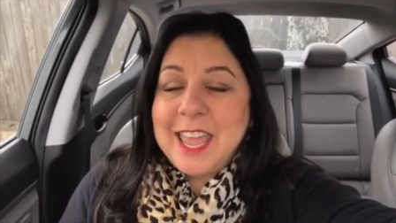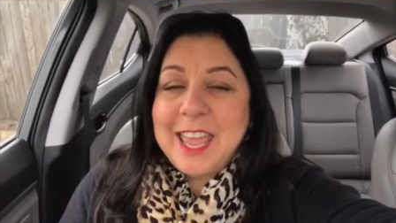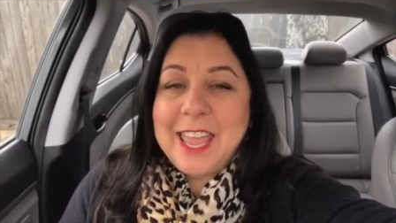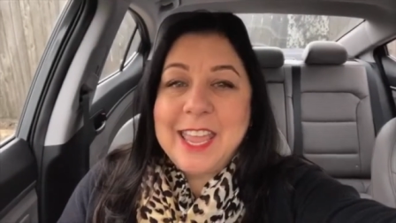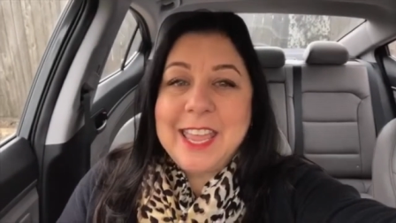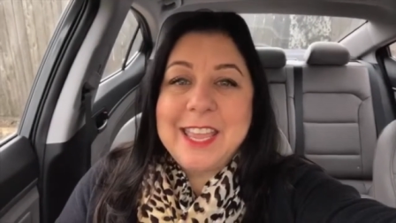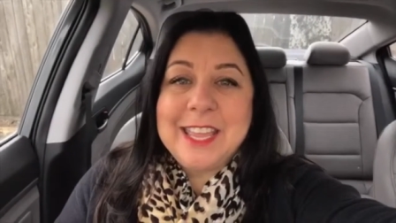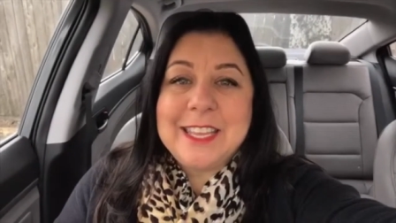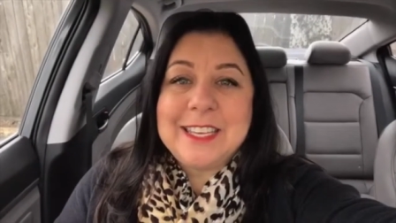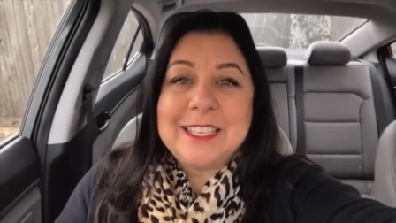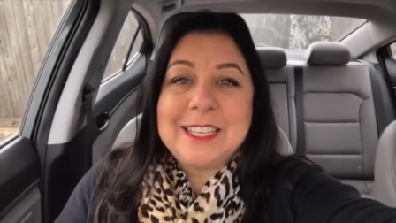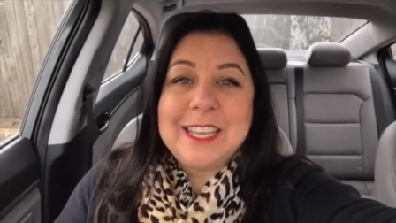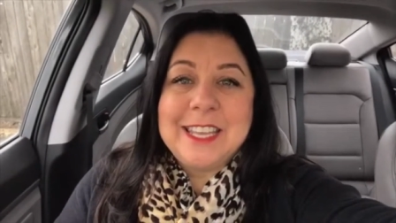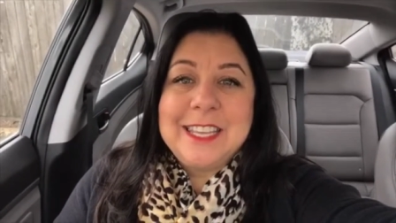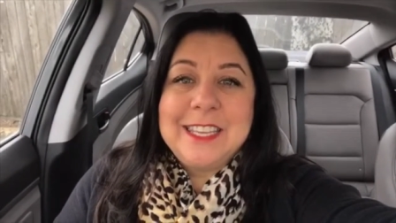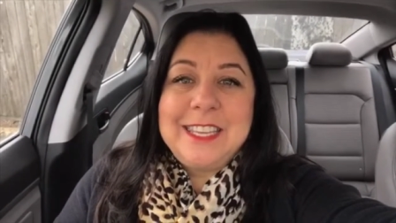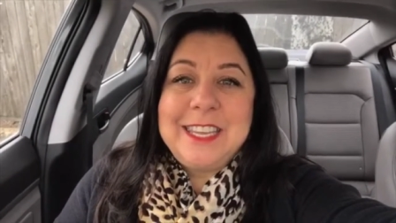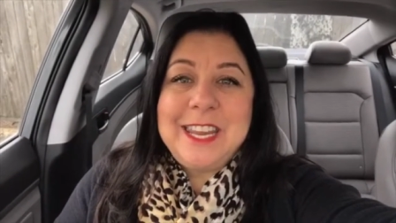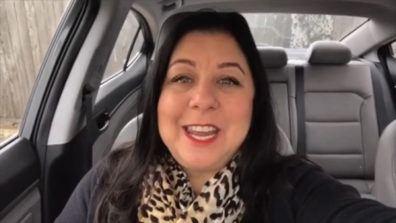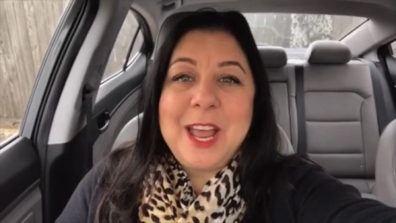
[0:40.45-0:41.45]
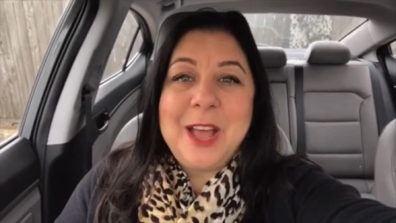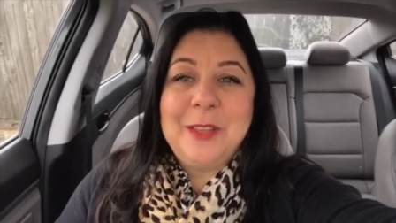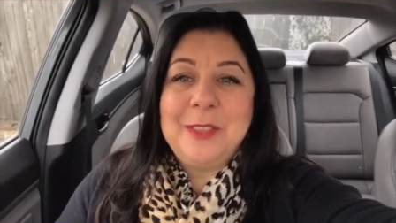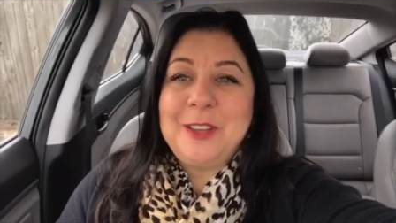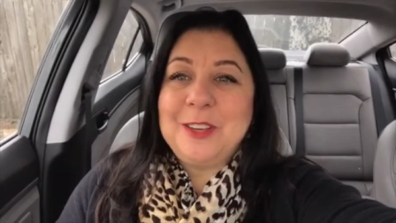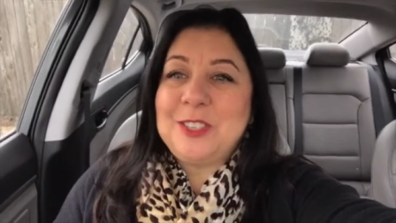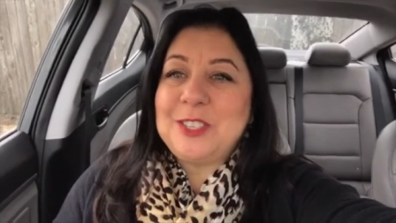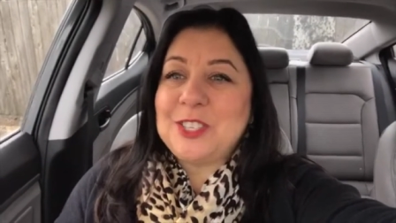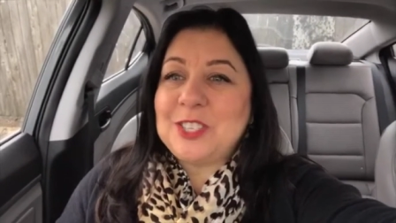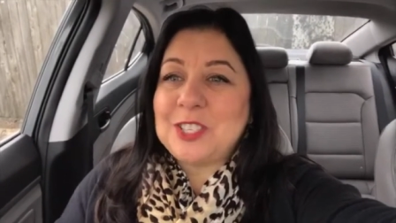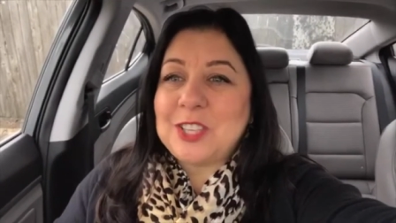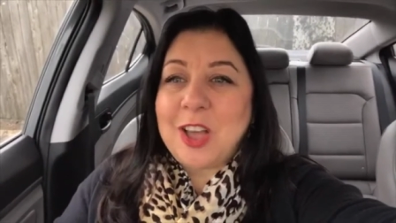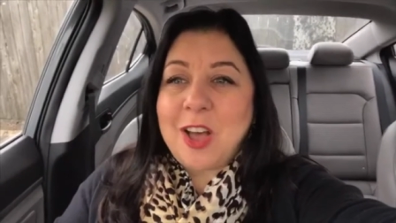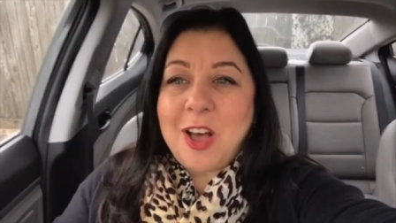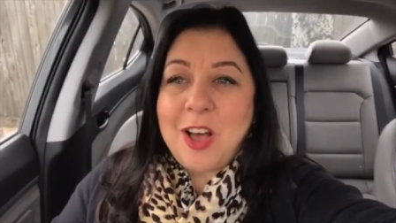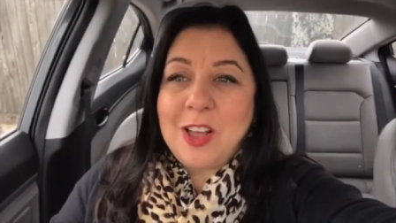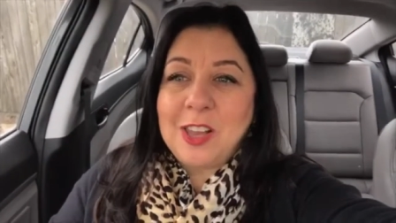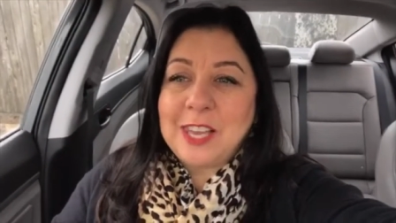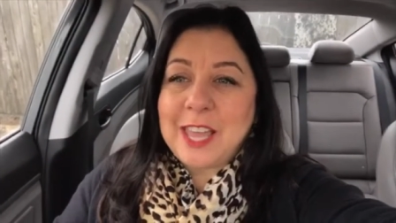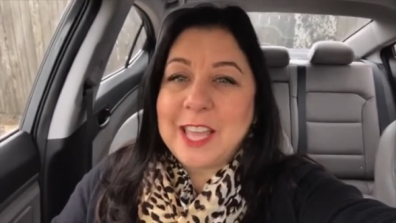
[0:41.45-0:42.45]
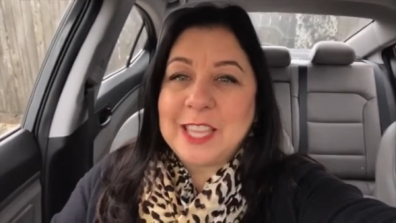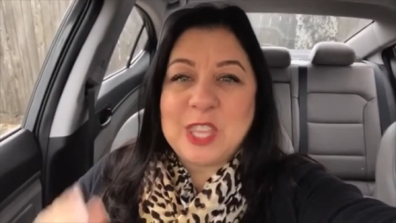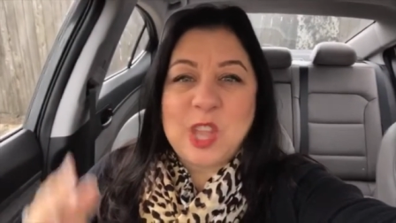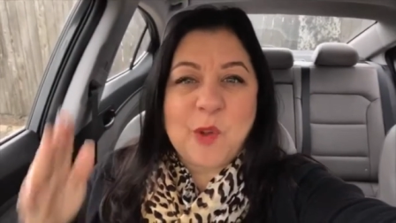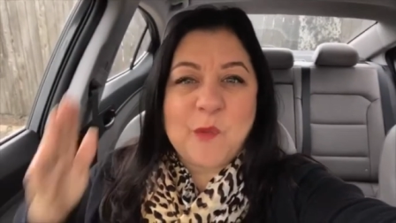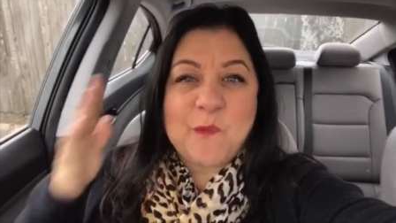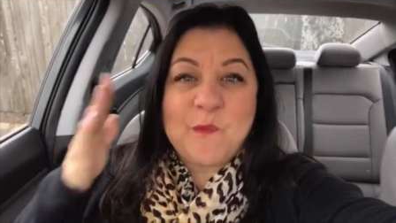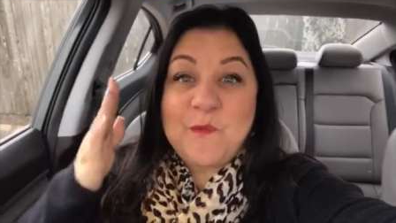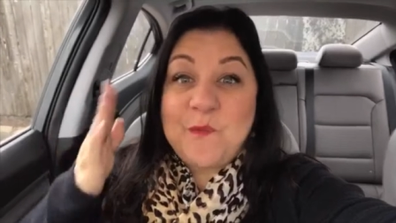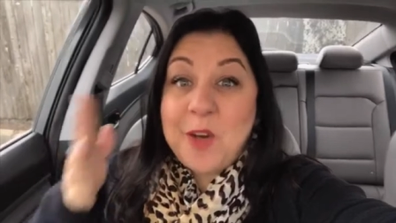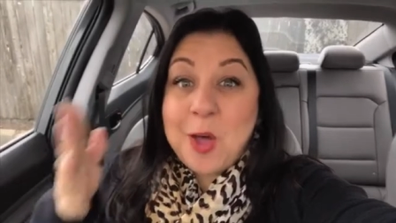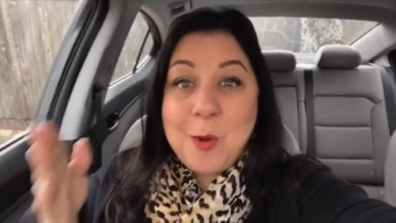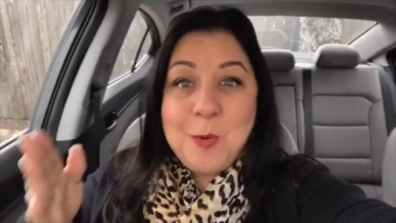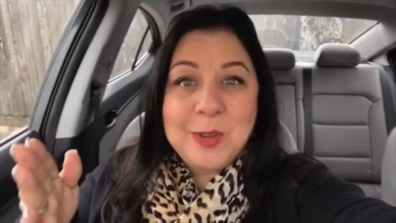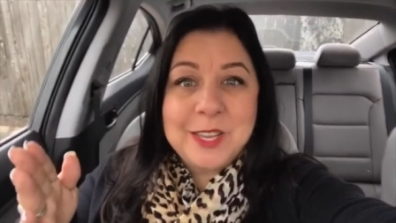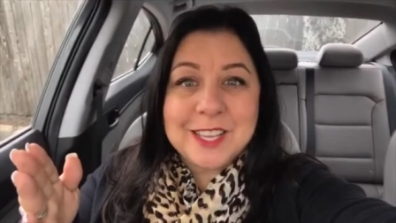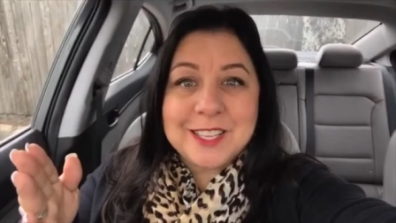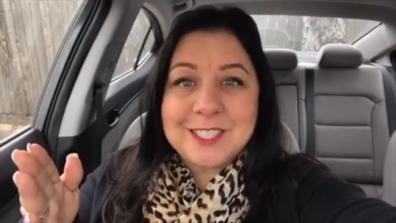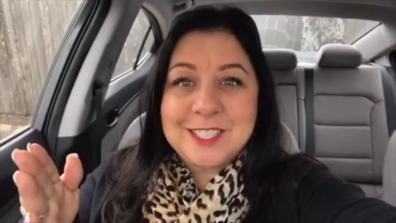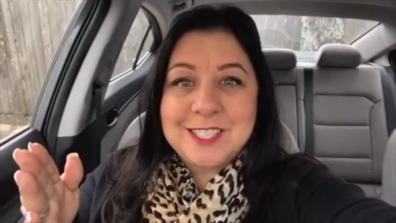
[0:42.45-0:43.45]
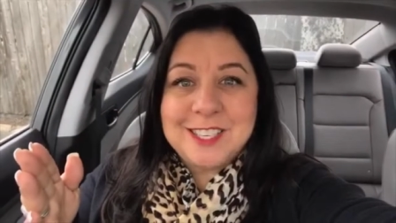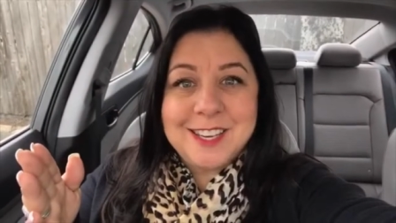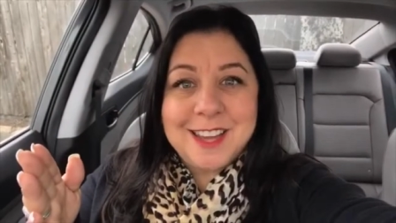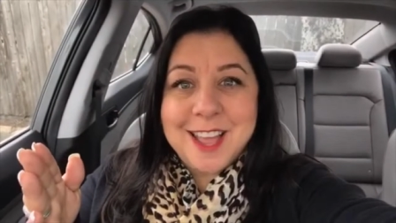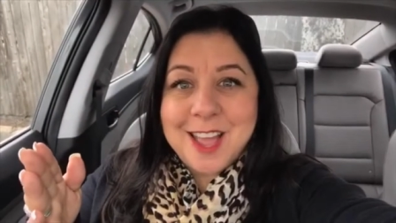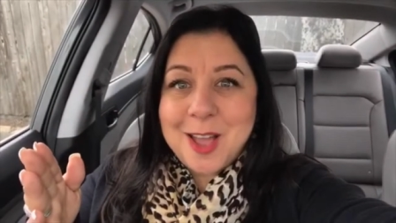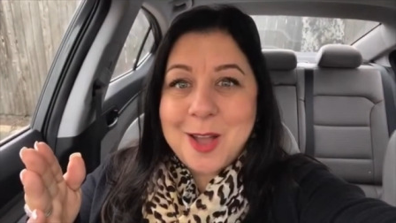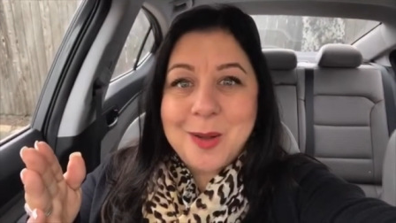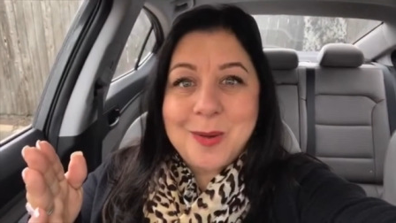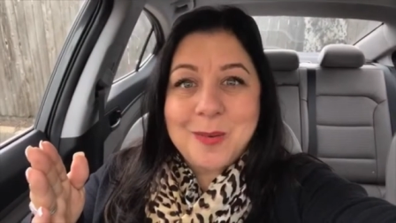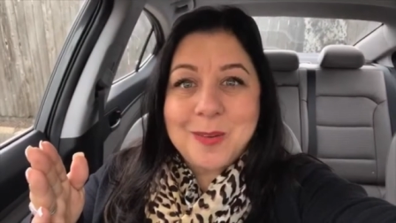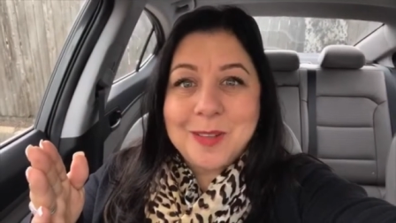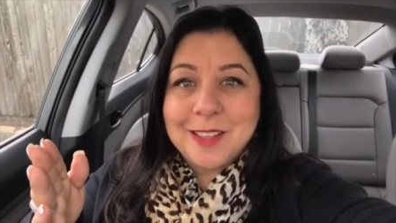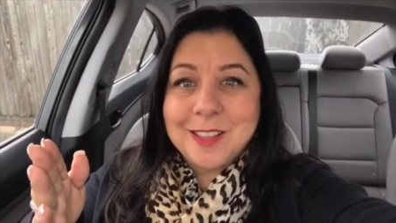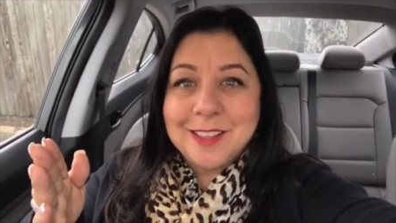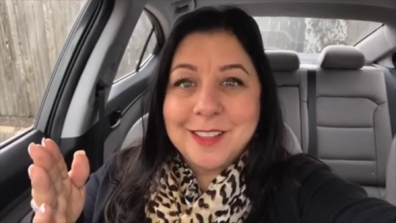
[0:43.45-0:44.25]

And, you know, they're just all like, they're focused, you know?